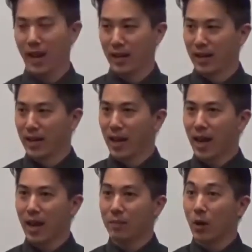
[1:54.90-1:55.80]
that.
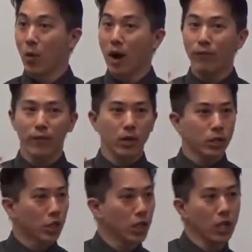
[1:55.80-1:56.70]
And my wife,
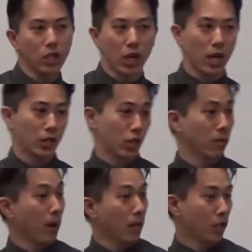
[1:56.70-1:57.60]
she changed.
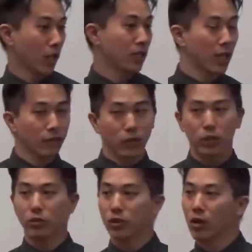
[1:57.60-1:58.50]
Her body changed after
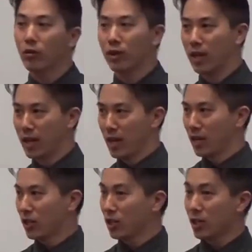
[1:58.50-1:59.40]
2 children.
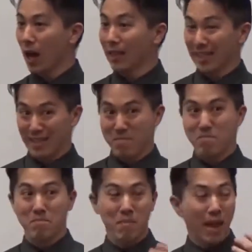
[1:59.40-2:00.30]
She's got this
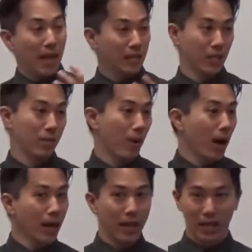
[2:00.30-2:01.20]
amazing
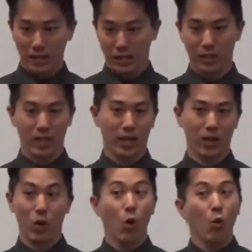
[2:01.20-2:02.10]
body that's just like,
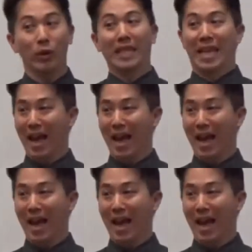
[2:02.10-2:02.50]
holy